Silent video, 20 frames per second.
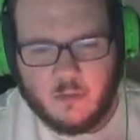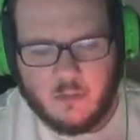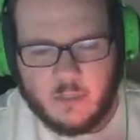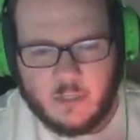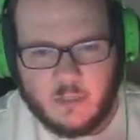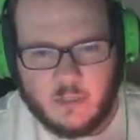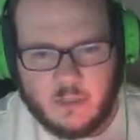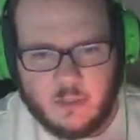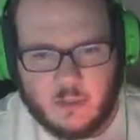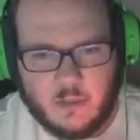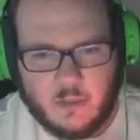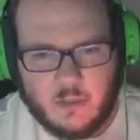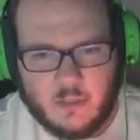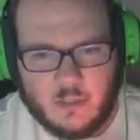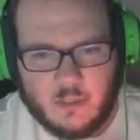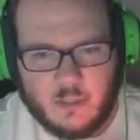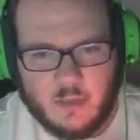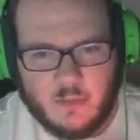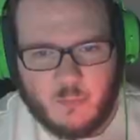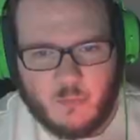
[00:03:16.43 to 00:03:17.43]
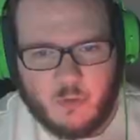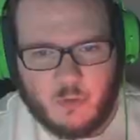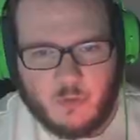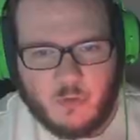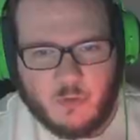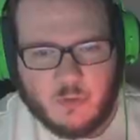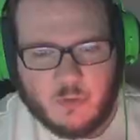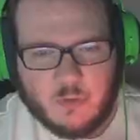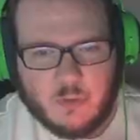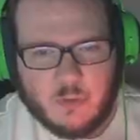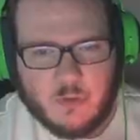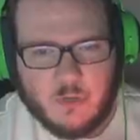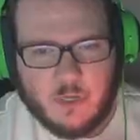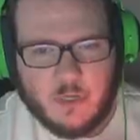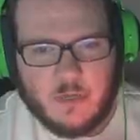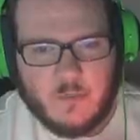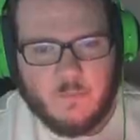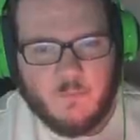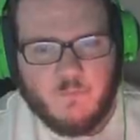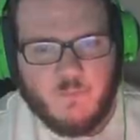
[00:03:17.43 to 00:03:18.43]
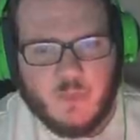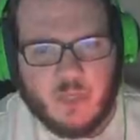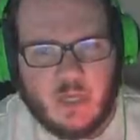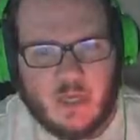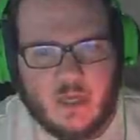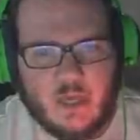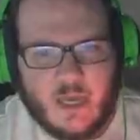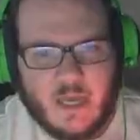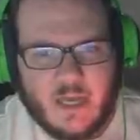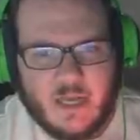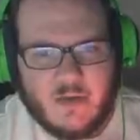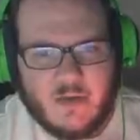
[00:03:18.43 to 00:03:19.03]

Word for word: Like, it looks a lot more gorgeous, right? And